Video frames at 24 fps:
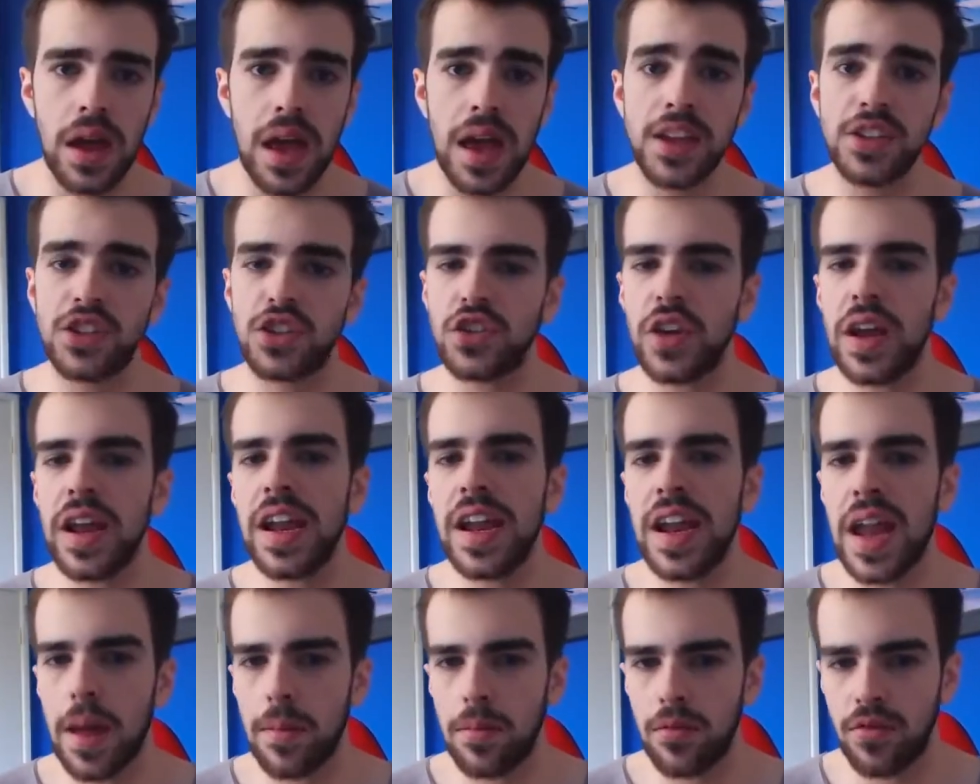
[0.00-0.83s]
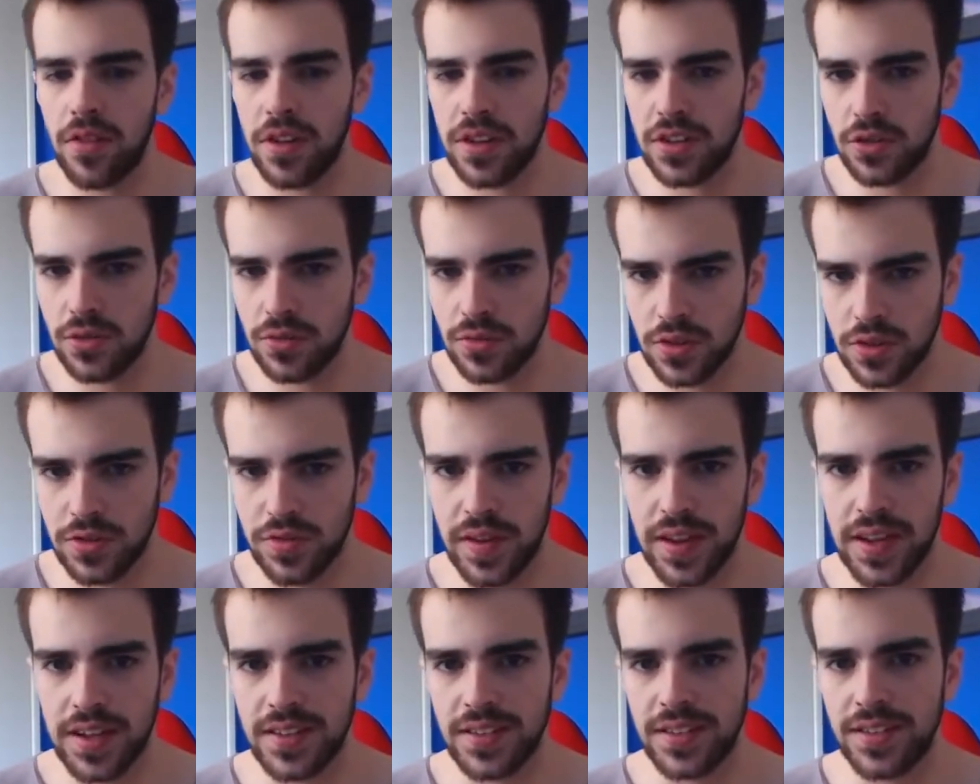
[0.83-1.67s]
Australian Aboriginals,
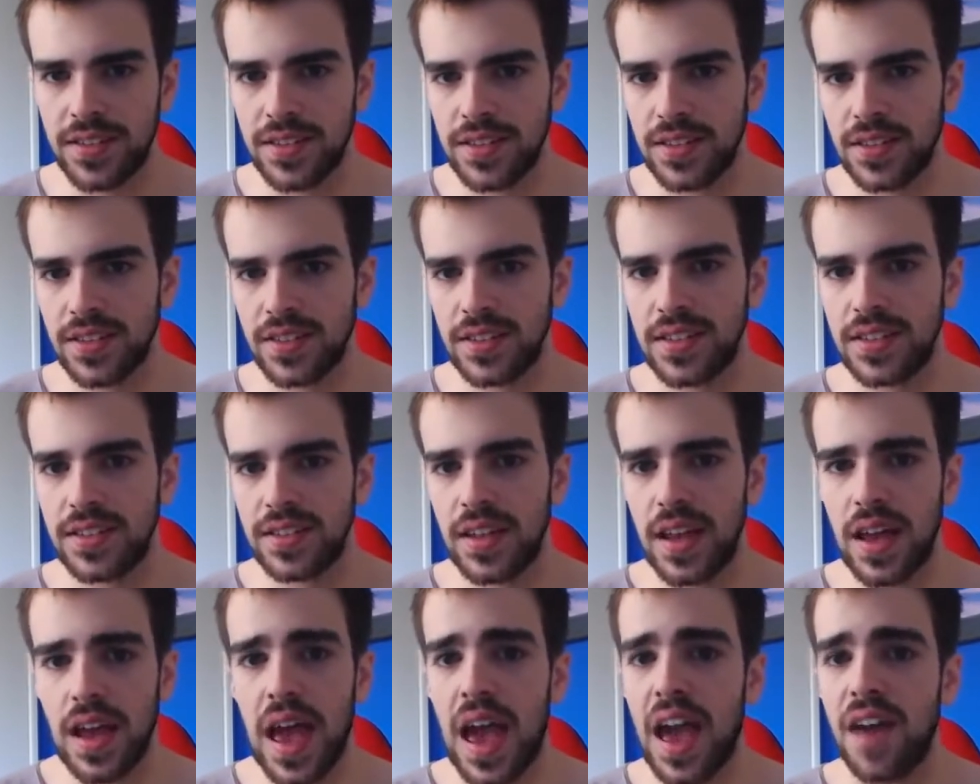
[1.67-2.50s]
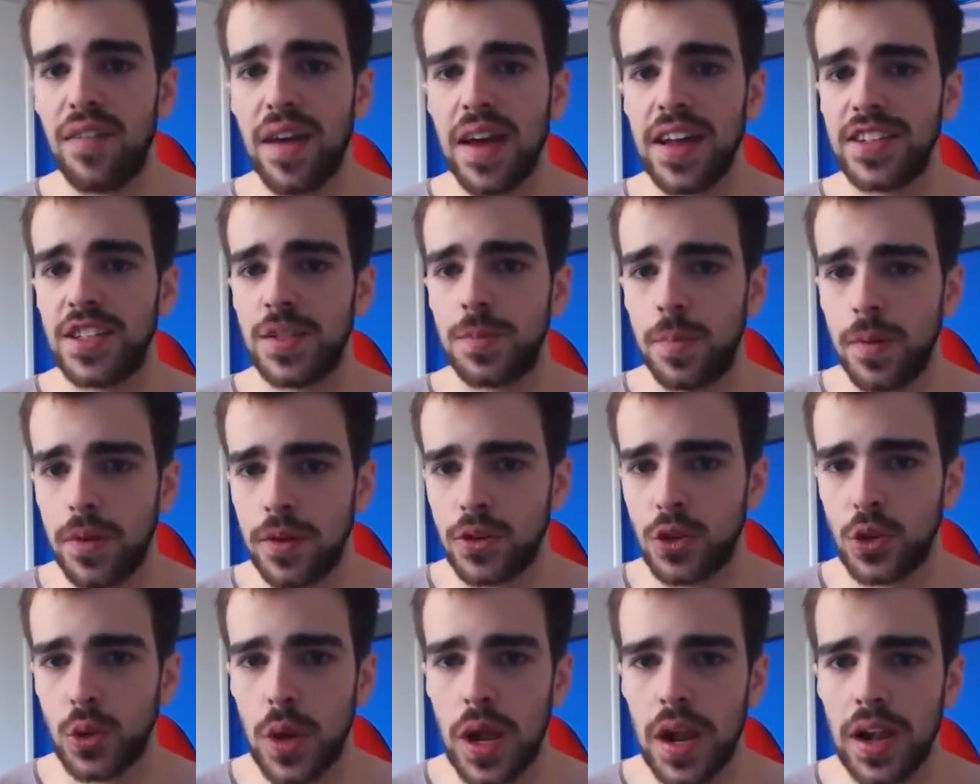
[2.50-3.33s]
for instance, have had
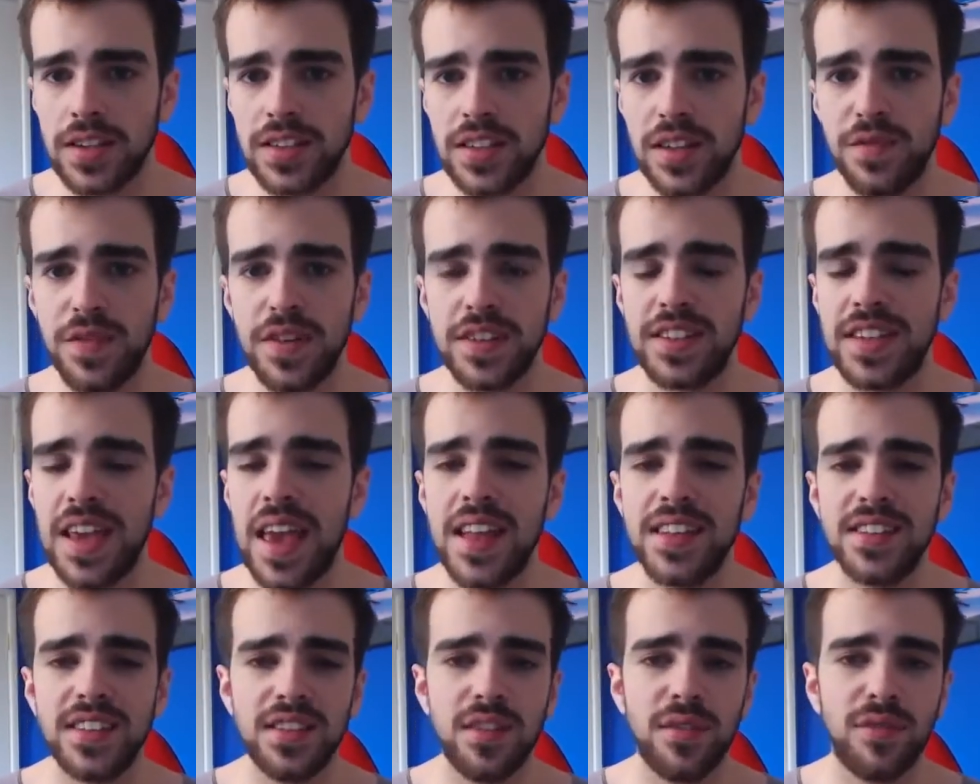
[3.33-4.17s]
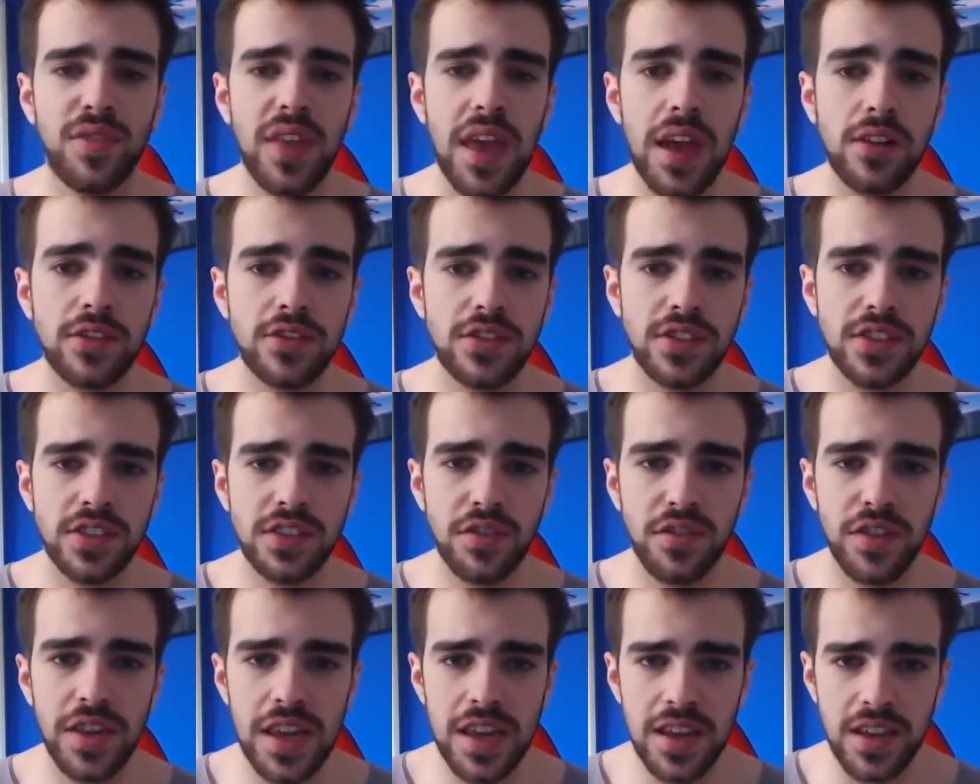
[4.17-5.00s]
spirituality for tens of thousands
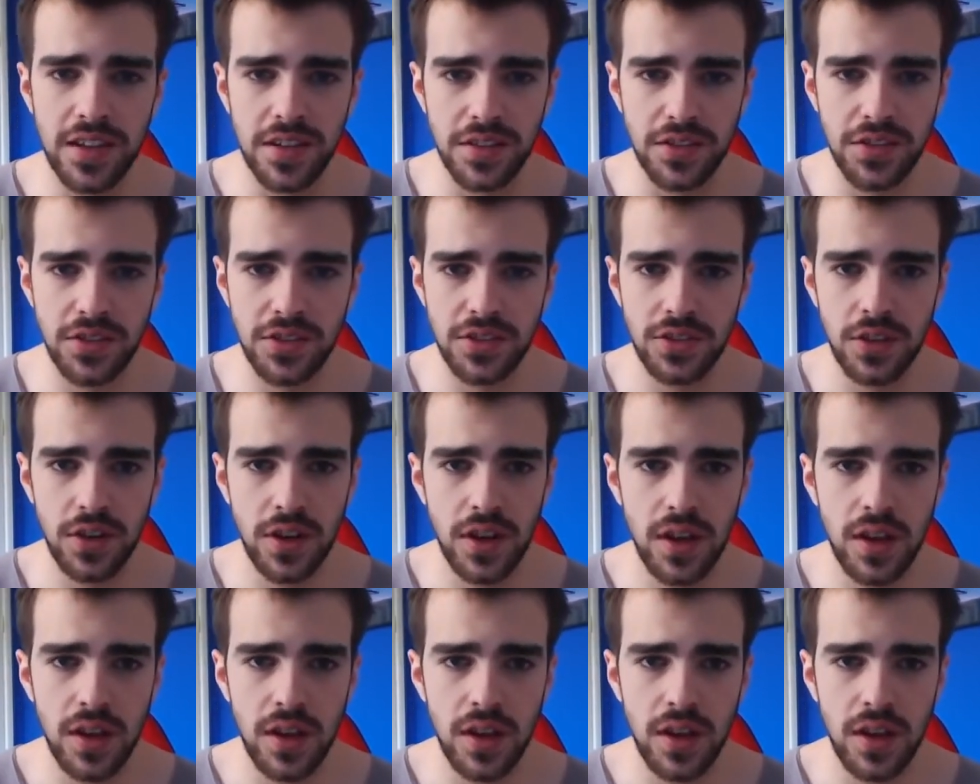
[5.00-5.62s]
of years.